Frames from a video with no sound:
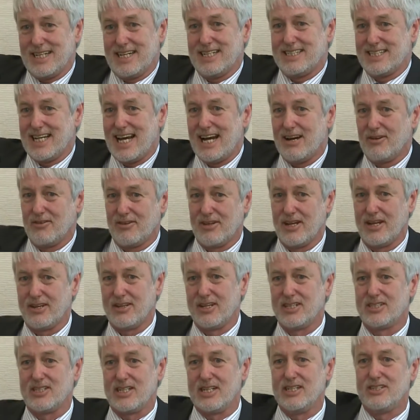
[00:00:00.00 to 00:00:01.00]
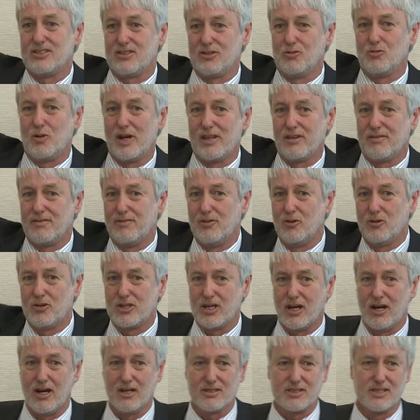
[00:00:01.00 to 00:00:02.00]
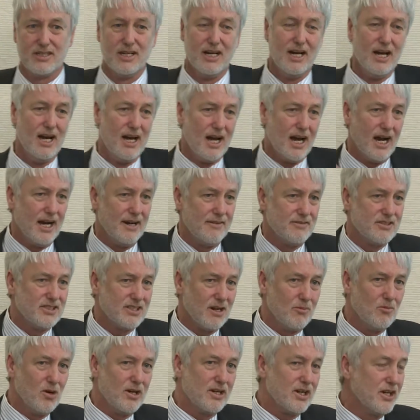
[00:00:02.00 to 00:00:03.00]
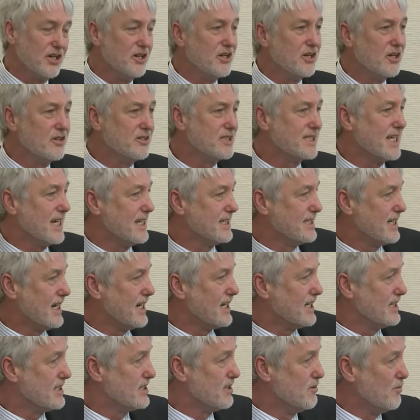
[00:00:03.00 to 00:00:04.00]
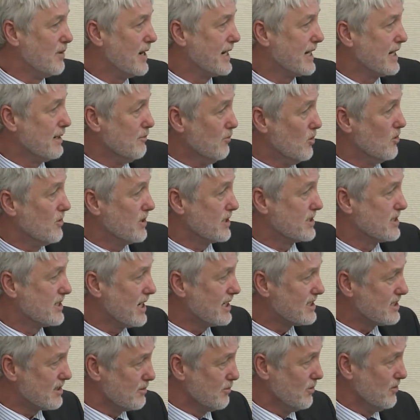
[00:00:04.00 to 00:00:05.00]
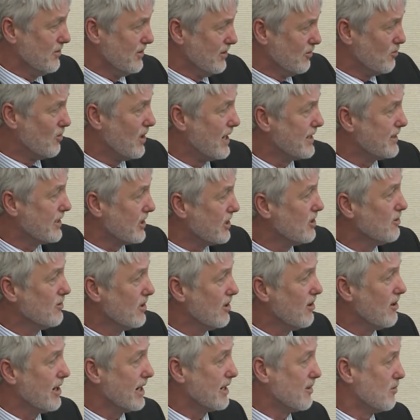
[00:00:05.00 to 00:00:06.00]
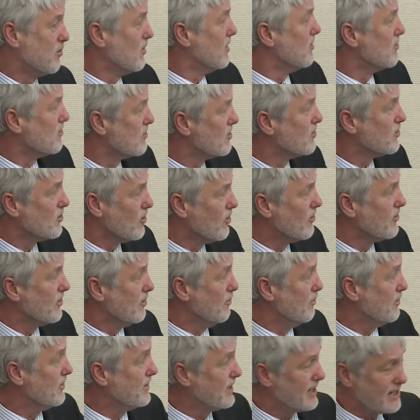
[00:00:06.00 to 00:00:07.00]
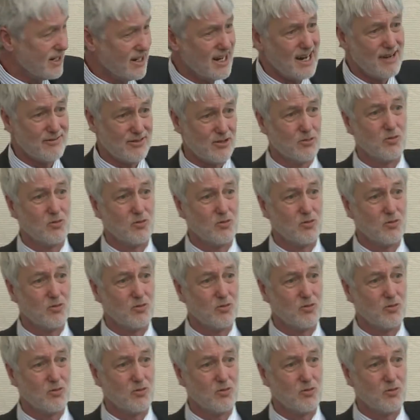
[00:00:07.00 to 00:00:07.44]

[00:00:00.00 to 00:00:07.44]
out there. This is the weather forecast. And if someone can use that data to make it more accessible in a way that you like, well, good on them. But they don't have to